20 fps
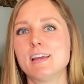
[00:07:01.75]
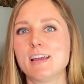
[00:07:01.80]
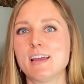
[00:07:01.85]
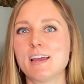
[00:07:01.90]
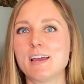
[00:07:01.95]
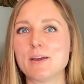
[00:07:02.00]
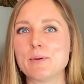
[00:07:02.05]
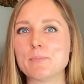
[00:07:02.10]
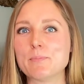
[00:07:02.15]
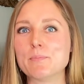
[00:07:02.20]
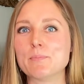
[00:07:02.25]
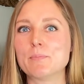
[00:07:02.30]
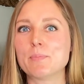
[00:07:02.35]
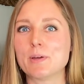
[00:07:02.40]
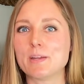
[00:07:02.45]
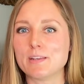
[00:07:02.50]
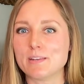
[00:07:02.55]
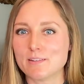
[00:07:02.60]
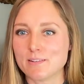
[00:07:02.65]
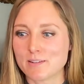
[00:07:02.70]

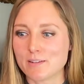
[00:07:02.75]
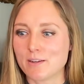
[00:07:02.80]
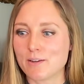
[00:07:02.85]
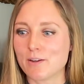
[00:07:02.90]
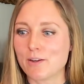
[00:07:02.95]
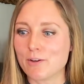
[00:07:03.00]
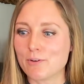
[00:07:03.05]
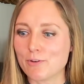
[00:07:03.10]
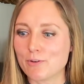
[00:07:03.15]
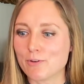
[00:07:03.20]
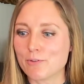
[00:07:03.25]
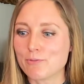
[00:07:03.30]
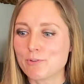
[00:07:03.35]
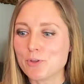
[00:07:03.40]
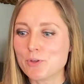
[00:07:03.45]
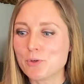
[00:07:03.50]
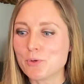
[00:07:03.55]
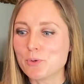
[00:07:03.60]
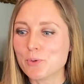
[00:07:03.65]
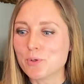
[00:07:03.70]
but a
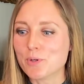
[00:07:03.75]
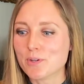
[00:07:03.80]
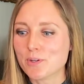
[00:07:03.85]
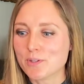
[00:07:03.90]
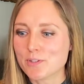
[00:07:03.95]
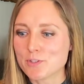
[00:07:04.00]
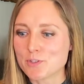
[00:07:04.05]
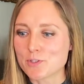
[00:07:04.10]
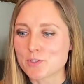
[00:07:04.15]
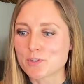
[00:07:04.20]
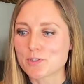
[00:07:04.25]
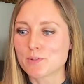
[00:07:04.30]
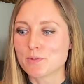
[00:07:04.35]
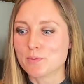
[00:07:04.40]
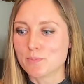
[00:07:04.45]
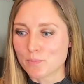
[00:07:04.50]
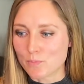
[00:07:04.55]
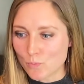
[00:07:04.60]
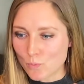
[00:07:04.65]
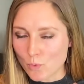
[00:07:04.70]
few just
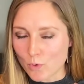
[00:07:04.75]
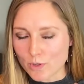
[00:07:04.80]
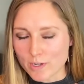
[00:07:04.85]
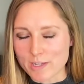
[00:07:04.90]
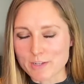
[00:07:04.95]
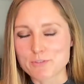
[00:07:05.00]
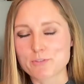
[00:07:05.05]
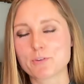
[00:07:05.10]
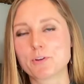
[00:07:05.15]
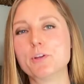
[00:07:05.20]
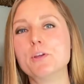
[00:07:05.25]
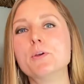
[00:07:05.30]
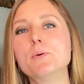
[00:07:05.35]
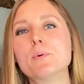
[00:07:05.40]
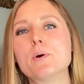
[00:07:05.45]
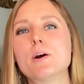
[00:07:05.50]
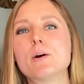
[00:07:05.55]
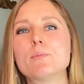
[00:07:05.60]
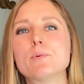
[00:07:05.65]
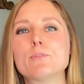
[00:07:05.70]
warnings for
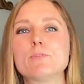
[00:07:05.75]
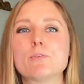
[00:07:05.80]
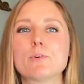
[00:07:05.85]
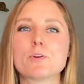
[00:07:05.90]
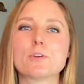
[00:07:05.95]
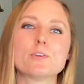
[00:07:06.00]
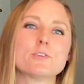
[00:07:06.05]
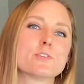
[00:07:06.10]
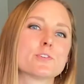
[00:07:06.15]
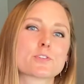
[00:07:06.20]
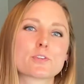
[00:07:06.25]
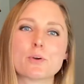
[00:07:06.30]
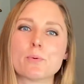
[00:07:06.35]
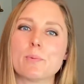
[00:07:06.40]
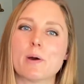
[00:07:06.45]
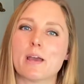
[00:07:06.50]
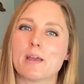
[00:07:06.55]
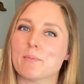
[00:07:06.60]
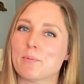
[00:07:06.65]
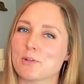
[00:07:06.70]
you all before you just go
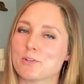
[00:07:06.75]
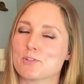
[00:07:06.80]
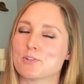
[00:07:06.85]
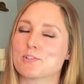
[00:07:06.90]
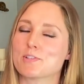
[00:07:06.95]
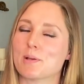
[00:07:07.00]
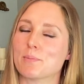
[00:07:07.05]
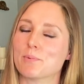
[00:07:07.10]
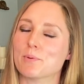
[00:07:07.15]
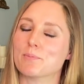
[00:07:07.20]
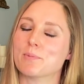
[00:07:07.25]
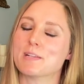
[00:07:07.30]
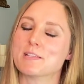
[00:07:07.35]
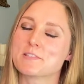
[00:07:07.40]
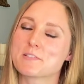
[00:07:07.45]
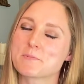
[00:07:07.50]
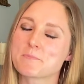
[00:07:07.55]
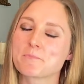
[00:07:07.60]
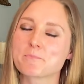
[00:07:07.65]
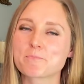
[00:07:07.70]
buy a bunch of
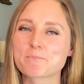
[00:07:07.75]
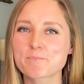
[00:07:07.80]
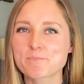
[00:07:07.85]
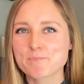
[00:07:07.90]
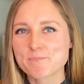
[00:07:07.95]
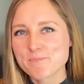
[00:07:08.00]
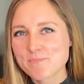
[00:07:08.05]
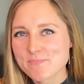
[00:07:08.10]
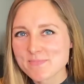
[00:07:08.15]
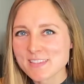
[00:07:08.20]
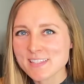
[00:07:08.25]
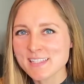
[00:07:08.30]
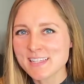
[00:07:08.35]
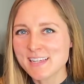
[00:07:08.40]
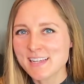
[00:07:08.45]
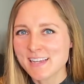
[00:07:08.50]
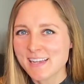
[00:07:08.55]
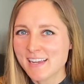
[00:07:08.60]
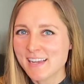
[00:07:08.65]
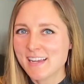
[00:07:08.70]
supplements.
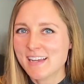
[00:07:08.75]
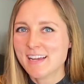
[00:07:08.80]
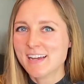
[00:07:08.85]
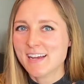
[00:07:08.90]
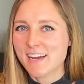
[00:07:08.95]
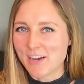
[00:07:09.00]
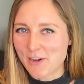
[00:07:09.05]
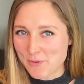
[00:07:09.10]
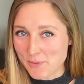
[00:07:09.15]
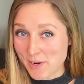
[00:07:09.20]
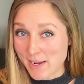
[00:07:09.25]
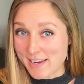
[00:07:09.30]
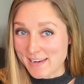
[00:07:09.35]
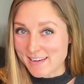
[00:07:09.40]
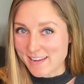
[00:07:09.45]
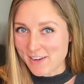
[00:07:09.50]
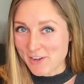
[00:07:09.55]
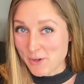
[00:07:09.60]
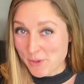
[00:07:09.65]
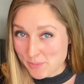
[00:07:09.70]
All
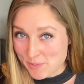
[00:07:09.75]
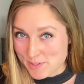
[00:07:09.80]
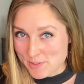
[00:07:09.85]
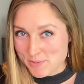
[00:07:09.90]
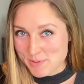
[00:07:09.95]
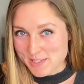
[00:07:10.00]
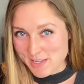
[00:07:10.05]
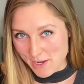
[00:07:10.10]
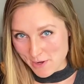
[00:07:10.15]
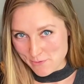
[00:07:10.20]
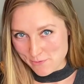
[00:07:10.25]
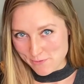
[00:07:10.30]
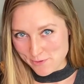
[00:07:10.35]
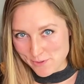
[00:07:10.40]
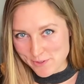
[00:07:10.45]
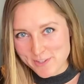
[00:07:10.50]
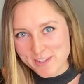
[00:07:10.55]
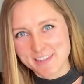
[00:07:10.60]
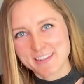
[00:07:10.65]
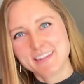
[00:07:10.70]
right, I hope this was
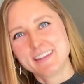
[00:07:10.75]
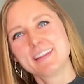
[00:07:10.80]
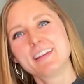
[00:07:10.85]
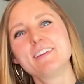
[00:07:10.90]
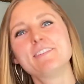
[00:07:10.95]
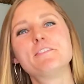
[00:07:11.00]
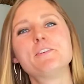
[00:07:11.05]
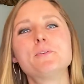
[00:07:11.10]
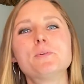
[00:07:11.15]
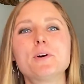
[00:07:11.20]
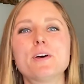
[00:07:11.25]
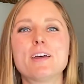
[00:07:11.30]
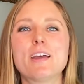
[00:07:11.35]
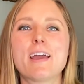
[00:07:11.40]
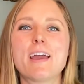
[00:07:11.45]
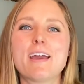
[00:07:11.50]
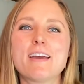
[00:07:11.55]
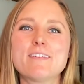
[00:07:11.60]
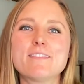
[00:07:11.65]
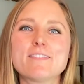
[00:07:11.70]
helpful. If you all
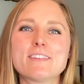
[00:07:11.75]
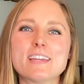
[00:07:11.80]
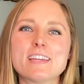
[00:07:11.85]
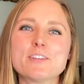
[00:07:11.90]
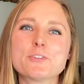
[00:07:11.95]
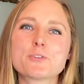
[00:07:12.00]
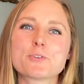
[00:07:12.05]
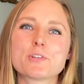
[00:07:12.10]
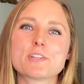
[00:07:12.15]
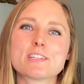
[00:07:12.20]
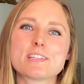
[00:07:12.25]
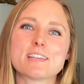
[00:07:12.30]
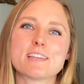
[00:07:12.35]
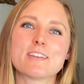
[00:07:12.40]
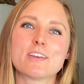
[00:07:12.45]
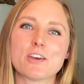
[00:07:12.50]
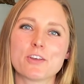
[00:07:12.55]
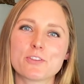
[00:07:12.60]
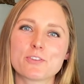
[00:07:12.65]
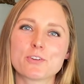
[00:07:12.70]
have interest
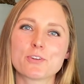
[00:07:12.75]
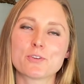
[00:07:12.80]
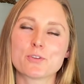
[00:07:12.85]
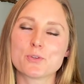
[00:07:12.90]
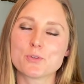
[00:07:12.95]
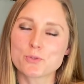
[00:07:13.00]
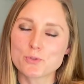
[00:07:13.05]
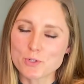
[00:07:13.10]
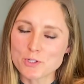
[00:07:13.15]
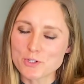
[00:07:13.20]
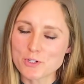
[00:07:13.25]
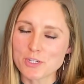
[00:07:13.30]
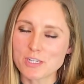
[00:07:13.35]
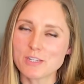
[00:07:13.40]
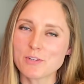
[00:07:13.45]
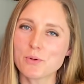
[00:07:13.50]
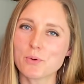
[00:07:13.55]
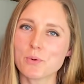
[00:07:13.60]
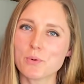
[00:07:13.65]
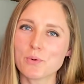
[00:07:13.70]
in other
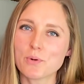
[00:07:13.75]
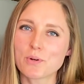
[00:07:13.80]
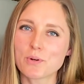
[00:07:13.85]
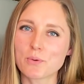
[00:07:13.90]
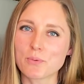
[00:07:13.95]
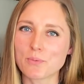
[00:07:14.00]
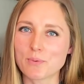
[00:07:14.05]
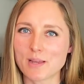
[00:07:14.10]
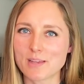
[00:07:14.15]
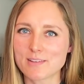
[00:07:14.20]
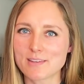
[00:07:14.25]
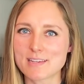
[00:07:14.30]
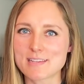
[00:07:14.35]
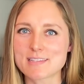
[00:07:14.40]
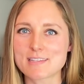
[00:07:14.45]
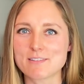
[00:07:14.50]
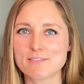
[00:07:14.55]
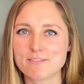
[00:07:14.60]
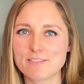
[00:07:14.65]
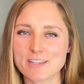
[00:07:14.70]
nutrition or
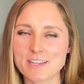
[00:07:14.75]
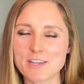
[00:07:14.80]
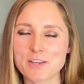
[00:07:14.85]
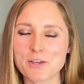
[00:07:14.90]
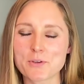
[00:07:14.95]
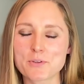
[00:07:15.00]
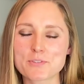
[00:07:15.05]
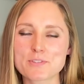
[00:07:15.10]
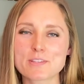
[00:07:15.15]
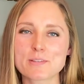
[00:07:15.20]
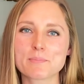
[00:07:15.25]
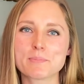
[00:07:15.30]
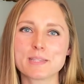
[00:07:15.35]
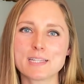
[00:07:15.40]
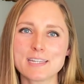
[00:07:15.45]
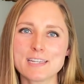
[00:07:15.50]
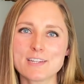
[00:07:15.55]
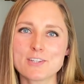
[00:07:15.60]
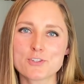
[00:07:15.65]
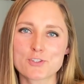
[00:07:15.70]
wellness videos,
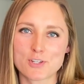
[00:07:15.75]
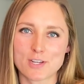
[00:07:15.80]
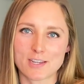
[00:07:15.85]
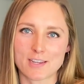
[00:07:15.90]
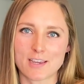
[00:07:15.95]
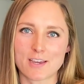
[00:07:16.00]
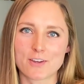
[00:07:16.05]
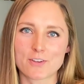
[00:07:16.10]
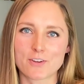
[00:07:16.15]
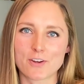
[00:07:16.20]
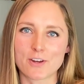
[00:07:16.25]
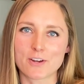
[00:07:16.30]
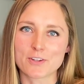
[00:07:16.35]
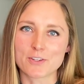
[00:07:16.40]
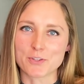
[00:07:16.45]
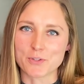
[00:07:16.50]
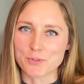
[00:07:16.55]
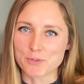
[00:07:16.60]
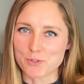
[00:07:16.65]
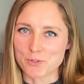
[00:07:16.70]
please check out our
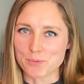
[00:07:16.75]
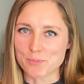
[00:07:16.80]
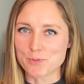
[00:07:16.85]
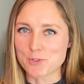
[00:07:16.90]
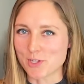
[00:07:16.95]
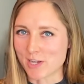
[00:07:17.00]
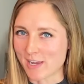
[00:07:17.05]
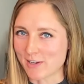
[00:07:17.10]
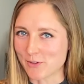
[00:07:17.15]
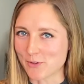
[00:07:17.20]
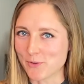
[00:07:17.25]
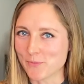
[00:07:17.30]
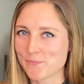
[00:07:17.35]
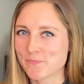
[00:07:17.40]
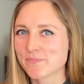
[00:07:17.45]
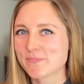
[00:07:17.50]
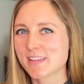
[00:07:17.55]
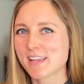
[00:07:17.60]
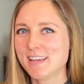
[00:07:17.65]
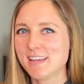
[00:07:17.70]
YouTube
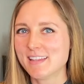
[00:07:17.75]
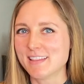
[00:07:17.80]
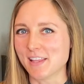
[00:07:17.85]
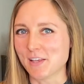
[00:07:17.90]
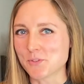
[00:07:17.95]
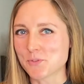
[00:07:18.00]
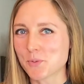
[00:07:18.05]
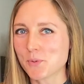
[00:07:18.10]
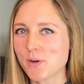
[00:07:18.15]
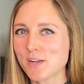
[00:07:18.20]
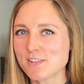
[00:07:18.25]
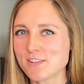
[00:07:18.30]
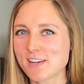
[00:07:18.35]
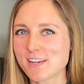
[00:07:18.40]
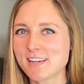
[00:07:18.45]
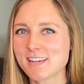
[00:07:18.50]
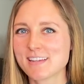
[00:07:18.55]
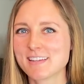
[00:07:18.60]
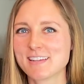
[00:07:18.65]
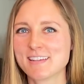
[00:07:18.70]
channel. Thanks for
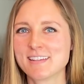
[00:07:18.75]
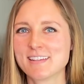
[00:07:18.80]
watching.